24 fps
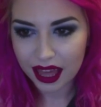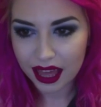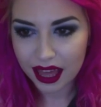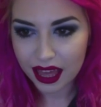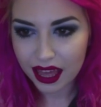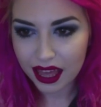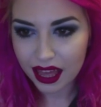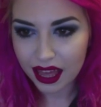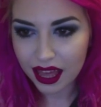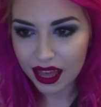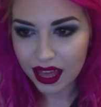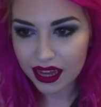
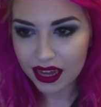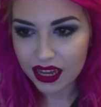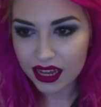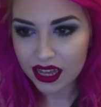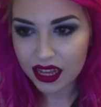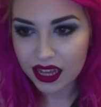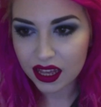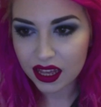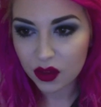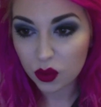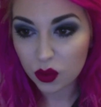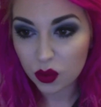
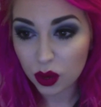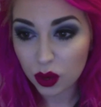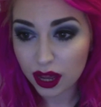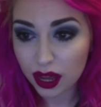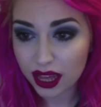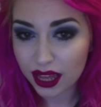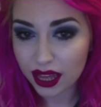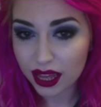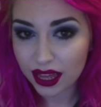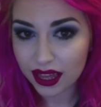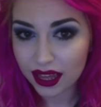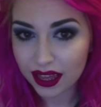
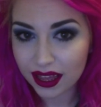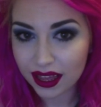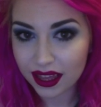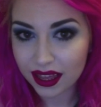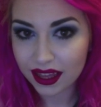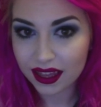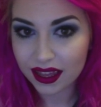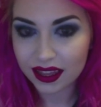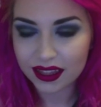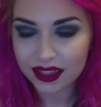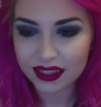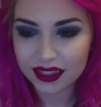
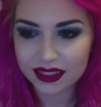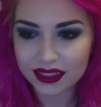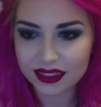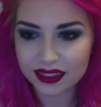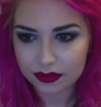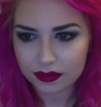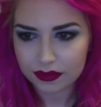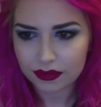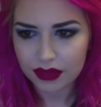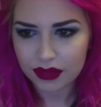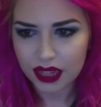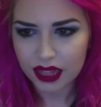Anyways,
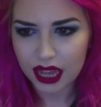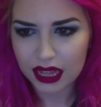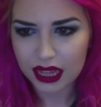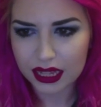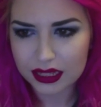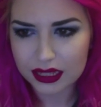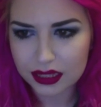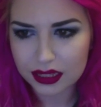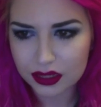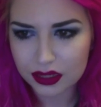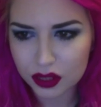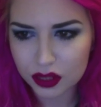I'll
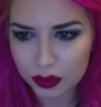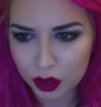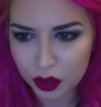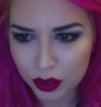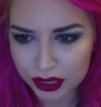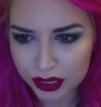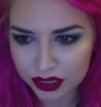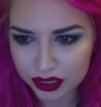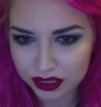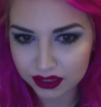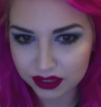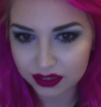answer two more
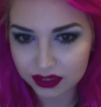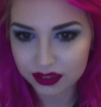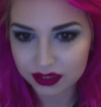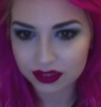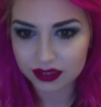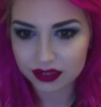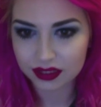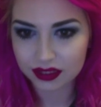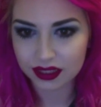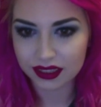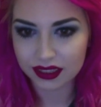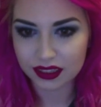questions
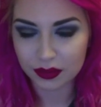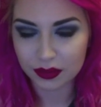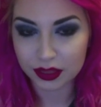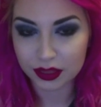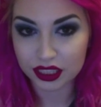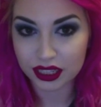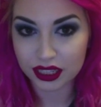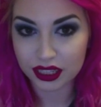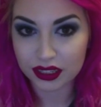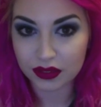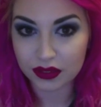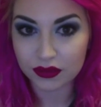because I've been
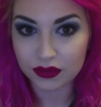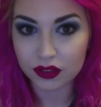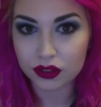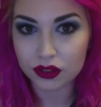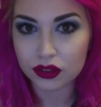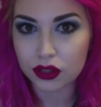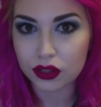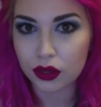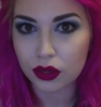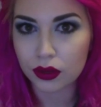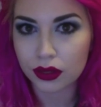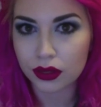chatting on for
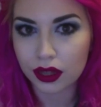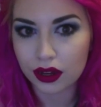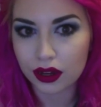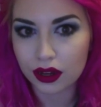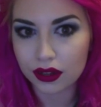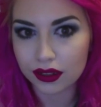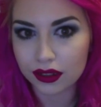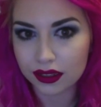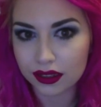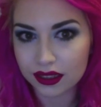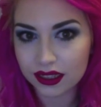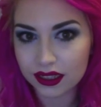so
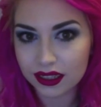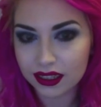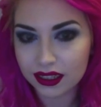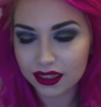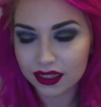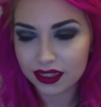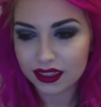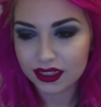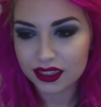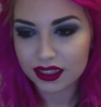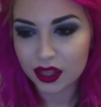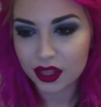long.
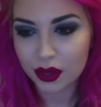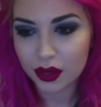So